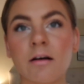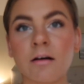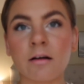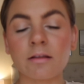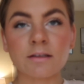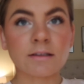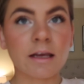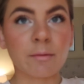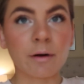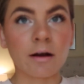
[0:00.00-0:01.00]
Oh, this
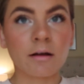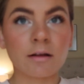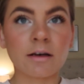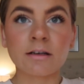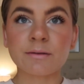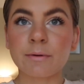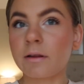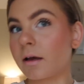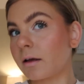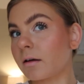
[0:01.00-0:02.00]
camera, it has been
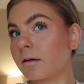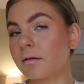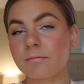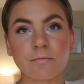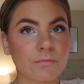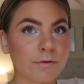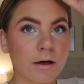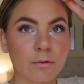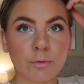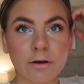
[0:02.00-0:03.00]
like
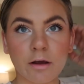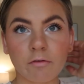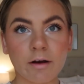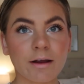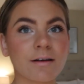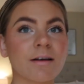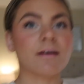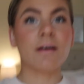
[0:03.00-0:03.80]
not working right.